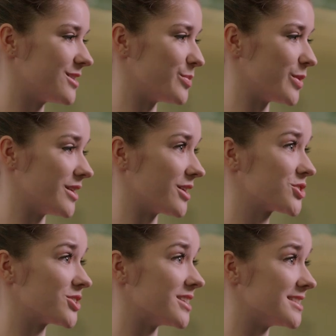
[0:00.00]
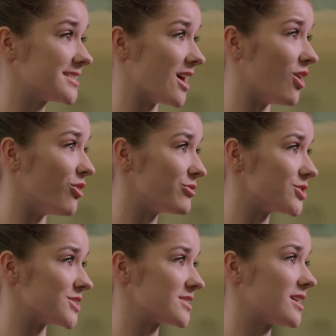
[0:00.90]
The production itself,
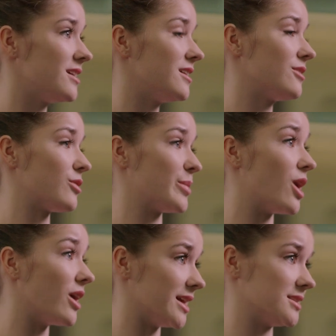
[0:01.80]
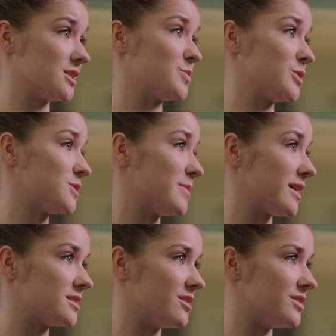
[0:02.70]
just from an audience's
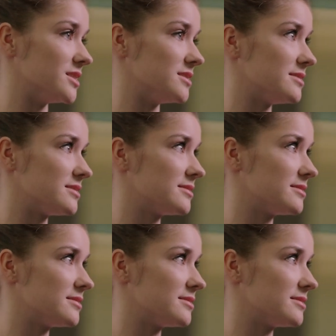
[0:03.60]
perspective, is